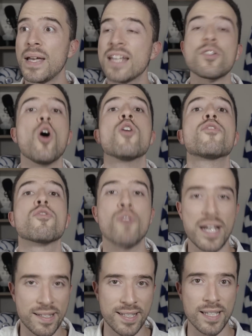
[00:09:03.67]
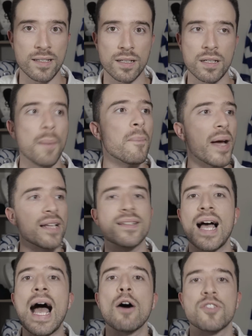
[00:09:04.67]
is overrated compared
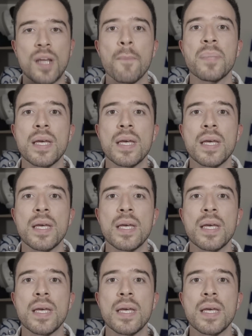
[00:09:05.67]
to how some